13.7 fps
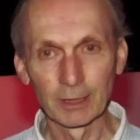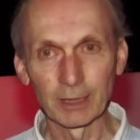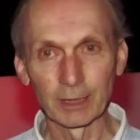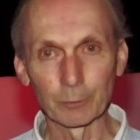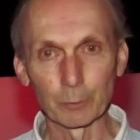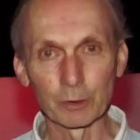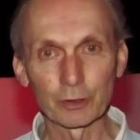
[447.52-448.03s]

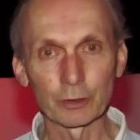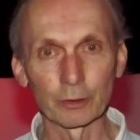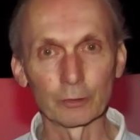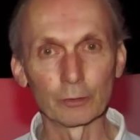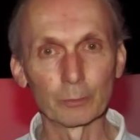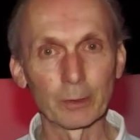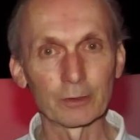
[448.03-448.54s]
It was shot
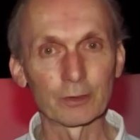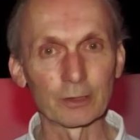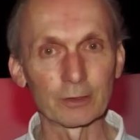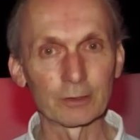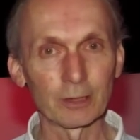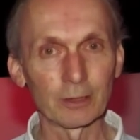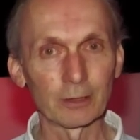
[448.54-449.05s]
almost
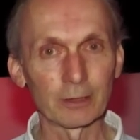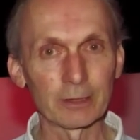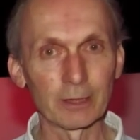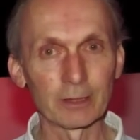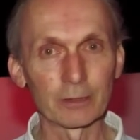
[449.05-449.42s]
entirely